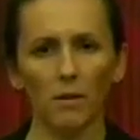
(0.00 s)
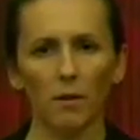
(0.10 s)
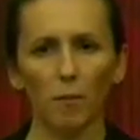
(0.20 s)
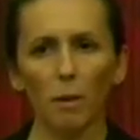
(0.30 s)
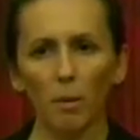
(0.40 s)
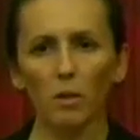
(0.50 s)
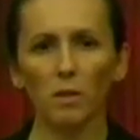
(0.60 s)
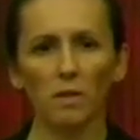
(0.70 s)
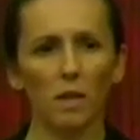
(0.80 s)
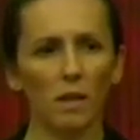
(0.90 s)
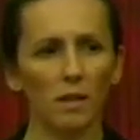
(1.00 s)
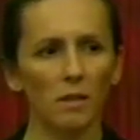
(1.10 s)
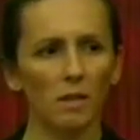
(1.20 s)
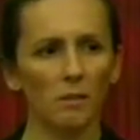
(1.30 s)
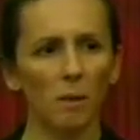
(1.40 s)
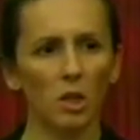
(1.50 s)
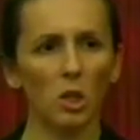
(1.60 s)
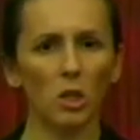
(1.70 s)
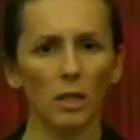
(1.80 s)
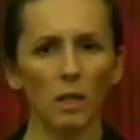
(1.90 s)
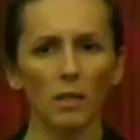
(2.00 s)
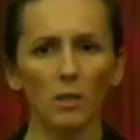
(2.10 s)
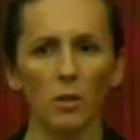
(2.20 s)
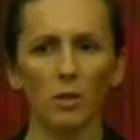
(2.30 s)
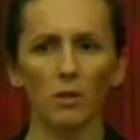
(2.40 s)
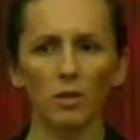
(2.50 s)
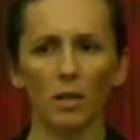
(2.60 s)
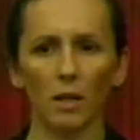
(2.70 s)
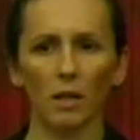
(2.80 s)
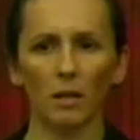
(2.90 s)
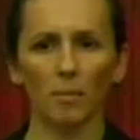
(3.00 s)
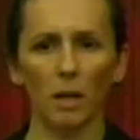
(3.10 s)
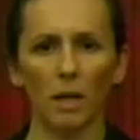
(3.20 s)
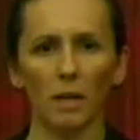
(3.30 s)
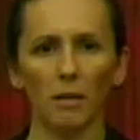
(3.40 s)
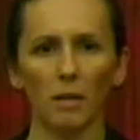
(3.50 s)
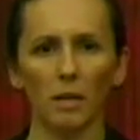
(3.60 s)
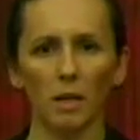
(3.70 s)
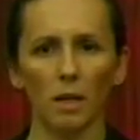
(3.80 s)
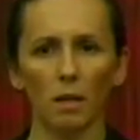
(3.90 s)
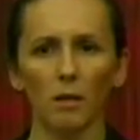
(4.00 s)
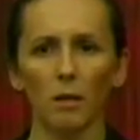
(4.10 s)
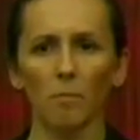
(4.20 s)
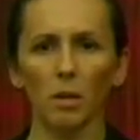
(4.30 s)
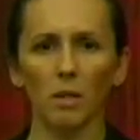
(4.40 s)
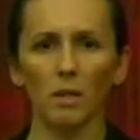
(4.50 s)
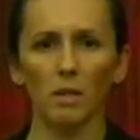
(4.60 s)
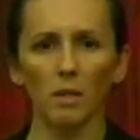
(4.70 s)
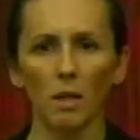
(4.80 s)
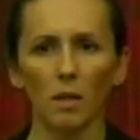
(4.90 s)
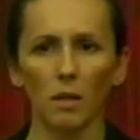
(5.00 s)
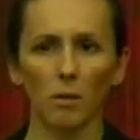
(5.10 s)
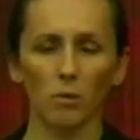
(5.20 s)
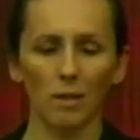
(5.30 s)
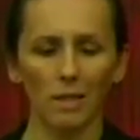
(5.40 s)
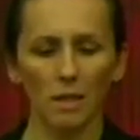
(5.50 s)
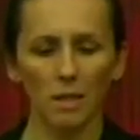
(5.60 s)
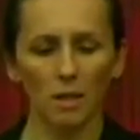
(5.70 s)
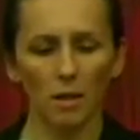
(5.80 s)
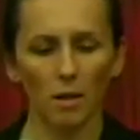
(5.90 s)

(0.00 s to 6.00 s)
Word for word: There have been a bunch of studies, especially an internal study by the London police that was leaked,